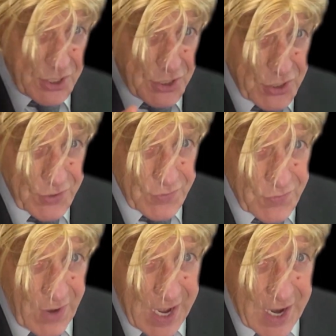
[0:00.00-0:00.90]

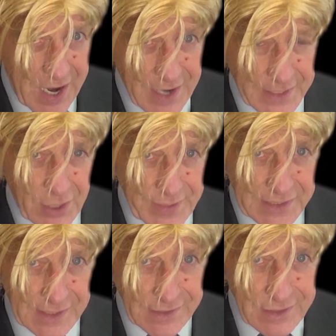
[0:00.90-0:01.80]
You are
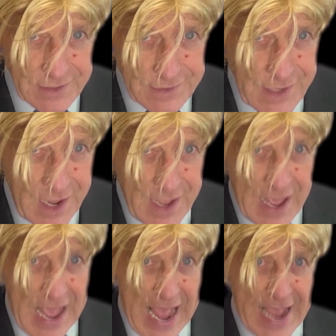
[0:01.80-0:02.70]
going to learn
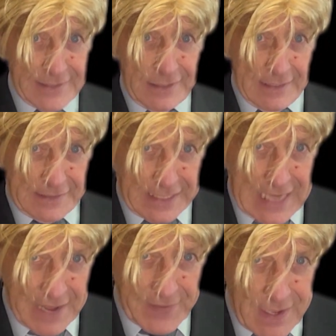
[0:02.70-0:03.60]
and
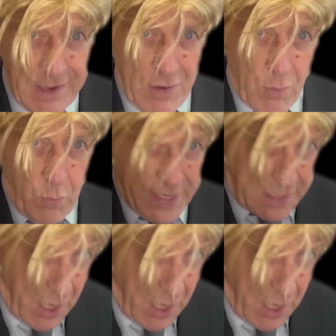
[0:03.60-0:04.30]
together we're